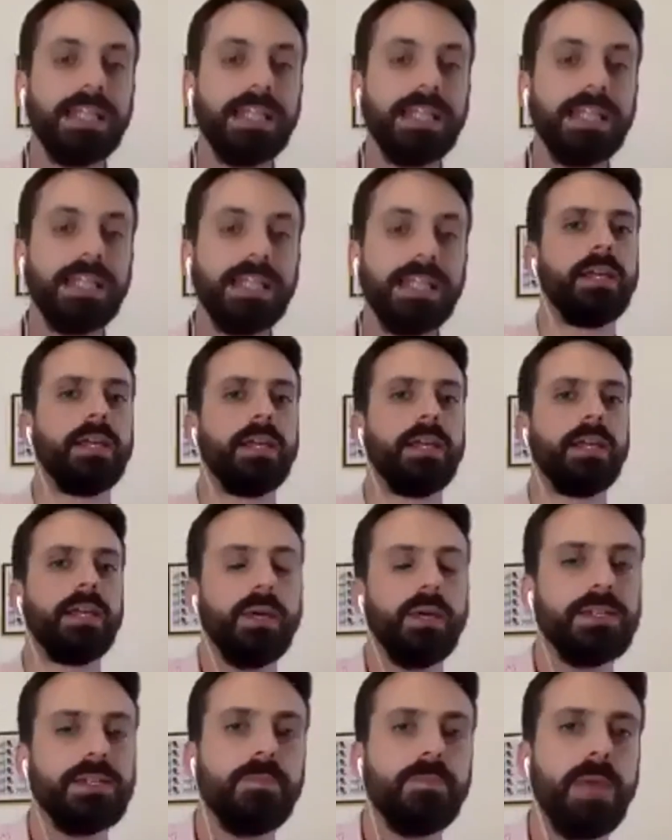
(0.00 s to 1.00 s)
in the way that
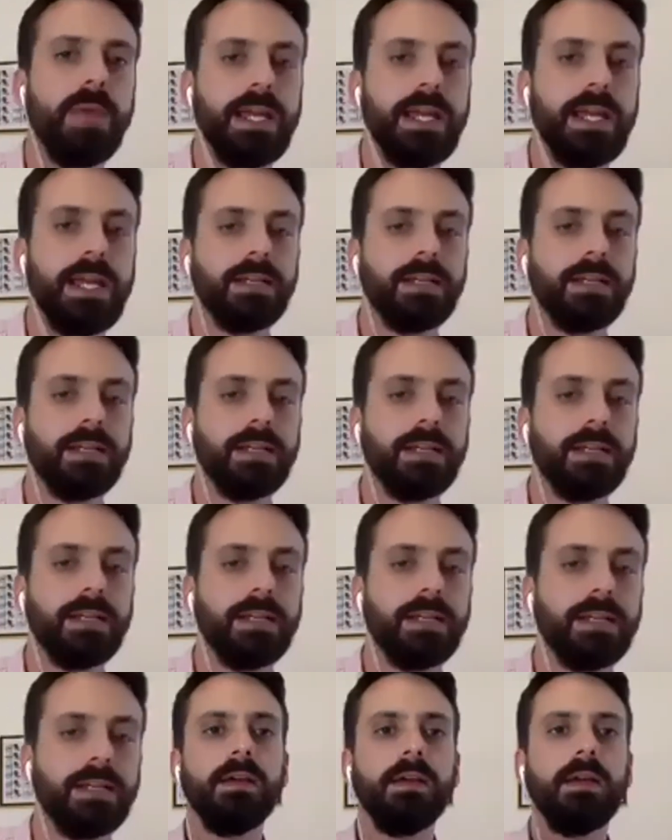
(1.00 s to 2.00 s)
we're debating them
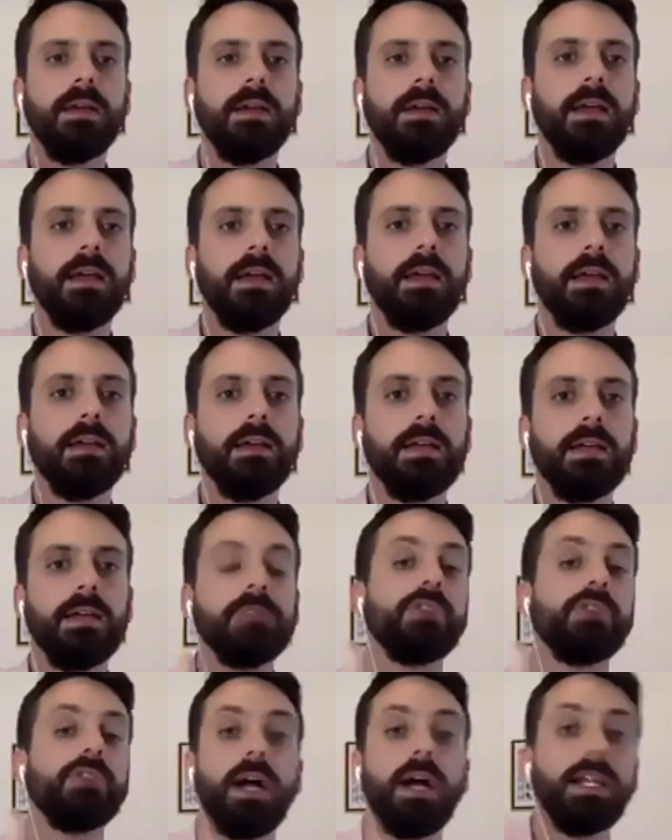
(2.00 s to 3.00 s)

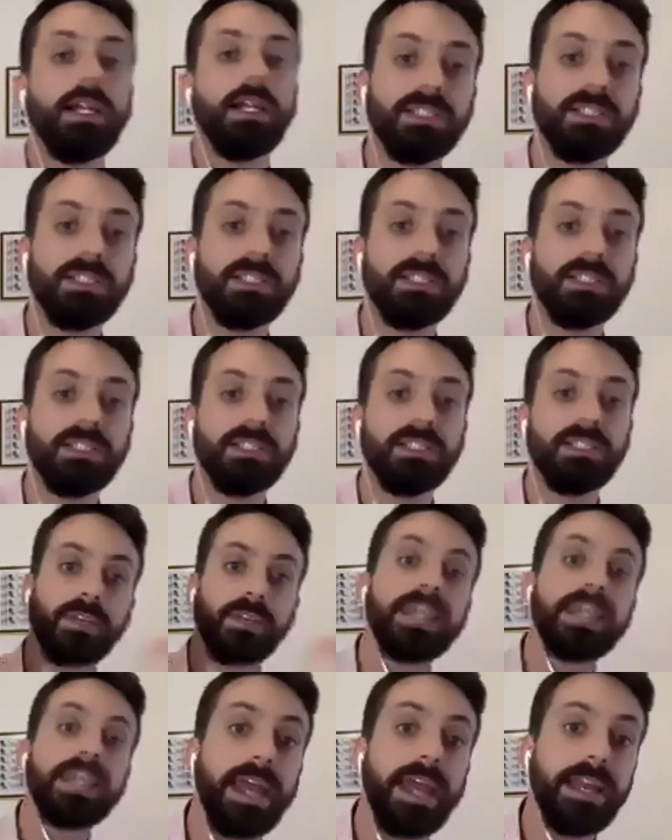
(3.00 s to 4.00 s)
in regards to
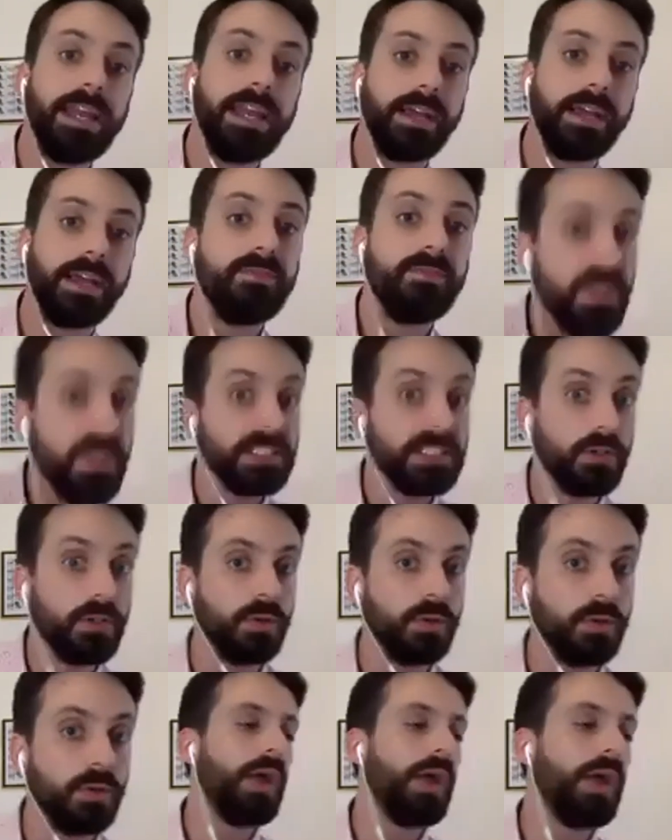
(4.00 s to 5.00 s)
kinetic physical
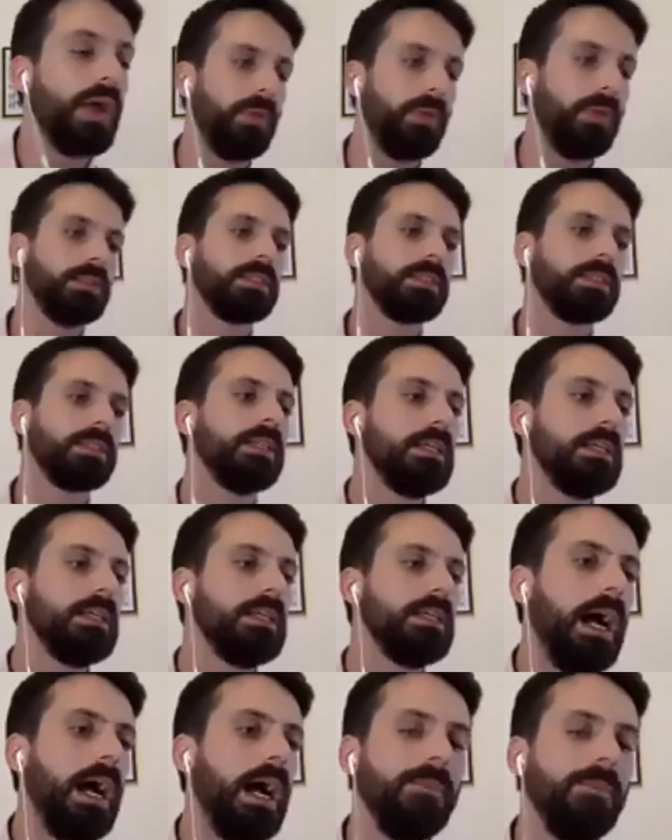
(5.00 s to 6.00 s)
weapons.
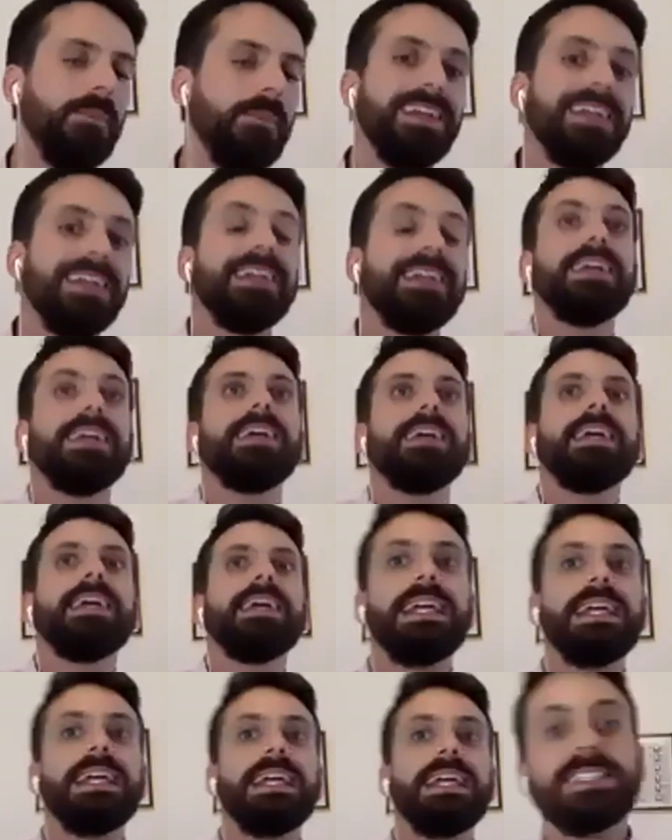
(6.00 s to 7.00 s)
Um,
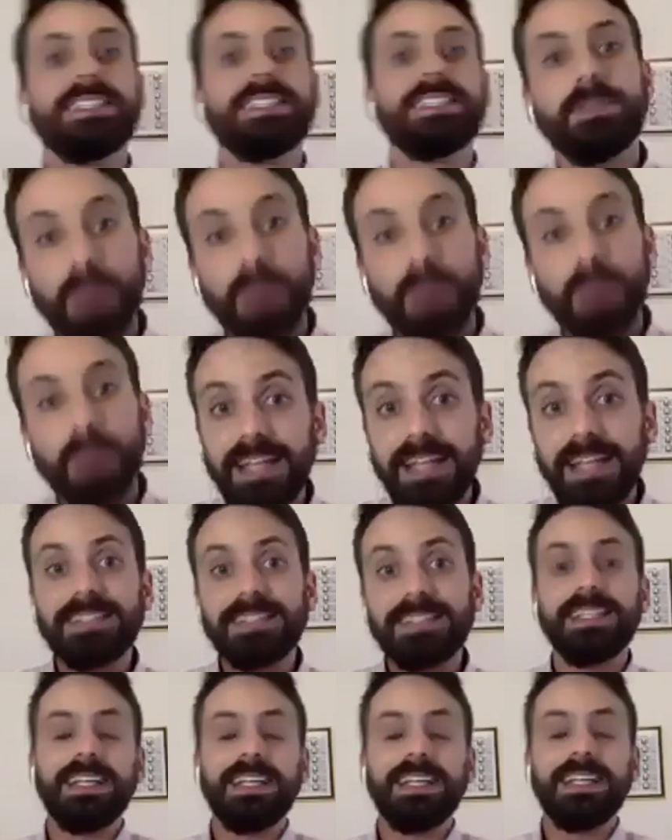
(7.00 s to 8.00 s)
in
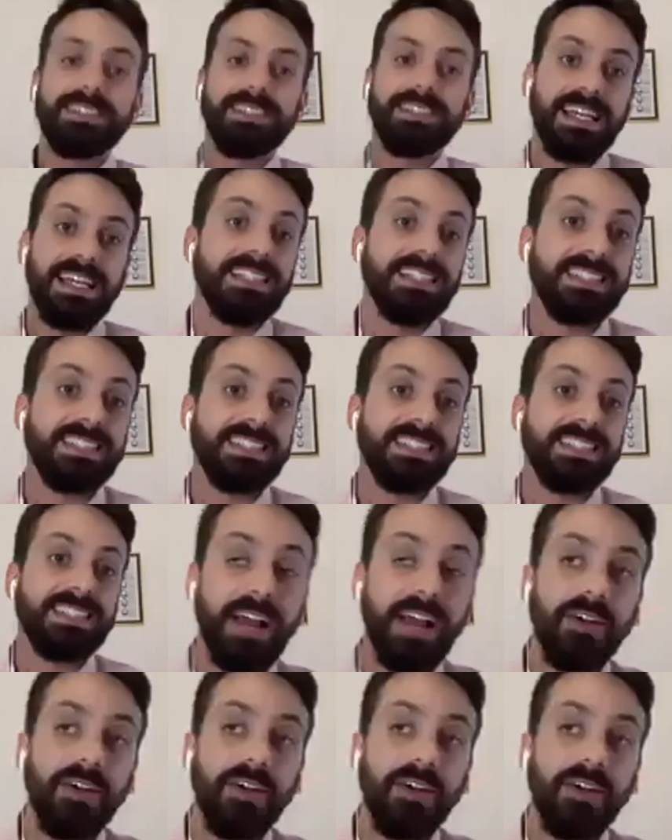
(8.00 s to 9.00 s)
space, it's it's an
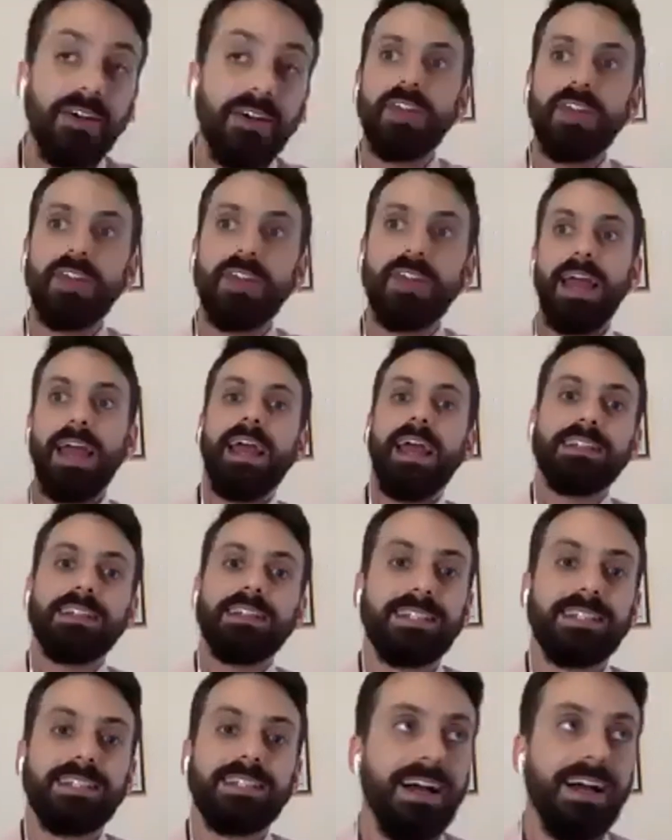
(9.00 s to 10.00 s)
angle that
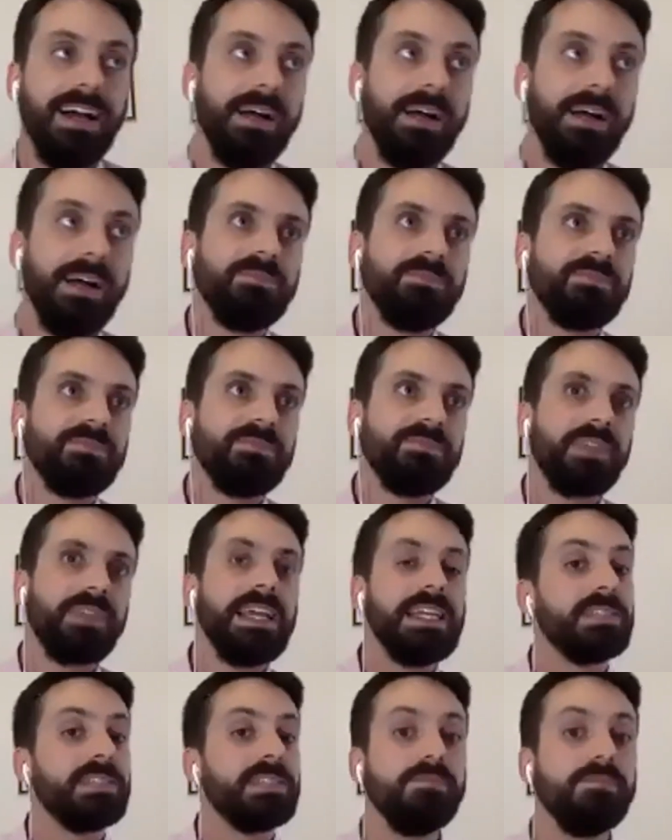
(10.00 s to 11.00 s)
um,
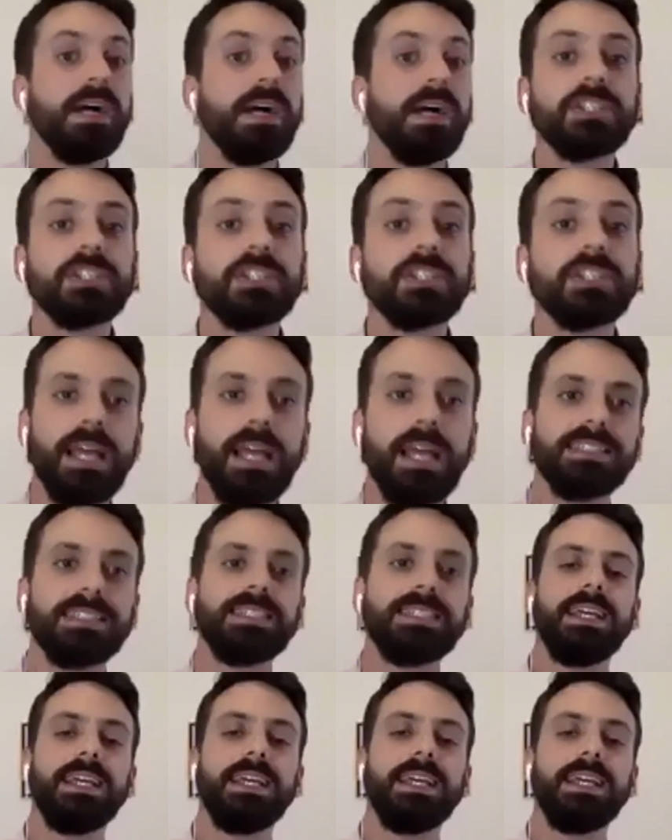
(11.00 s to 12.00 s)
is much less
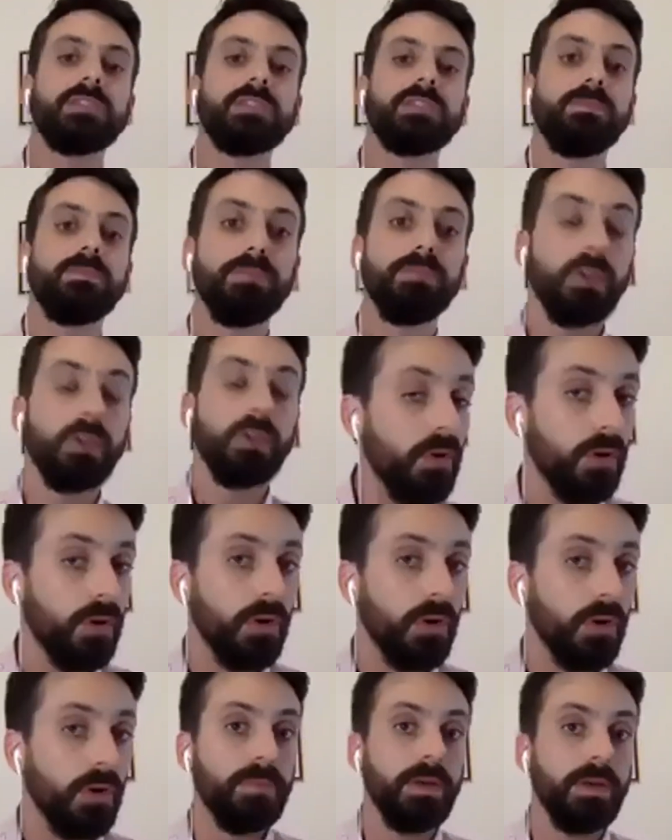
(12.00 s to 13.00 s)

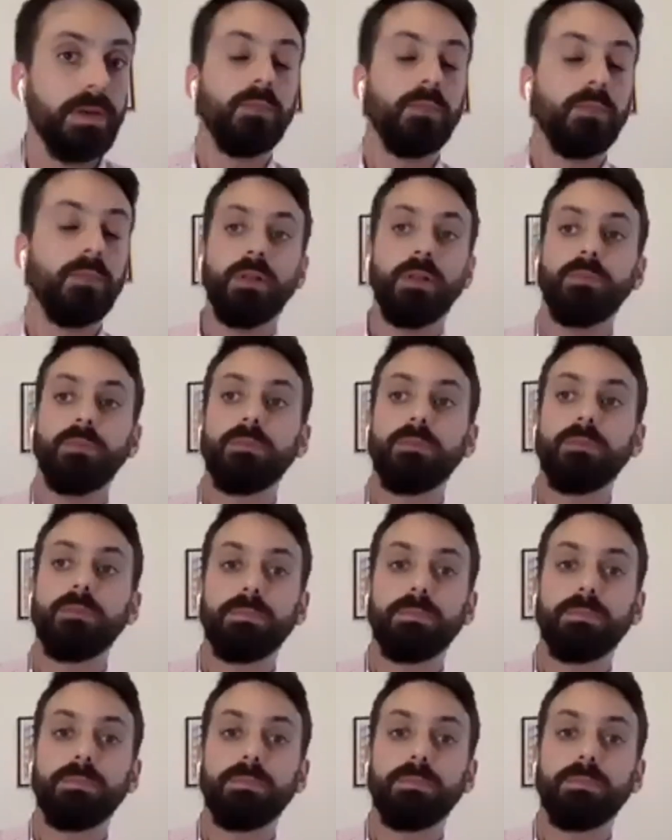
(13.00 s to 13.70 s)
explored, but will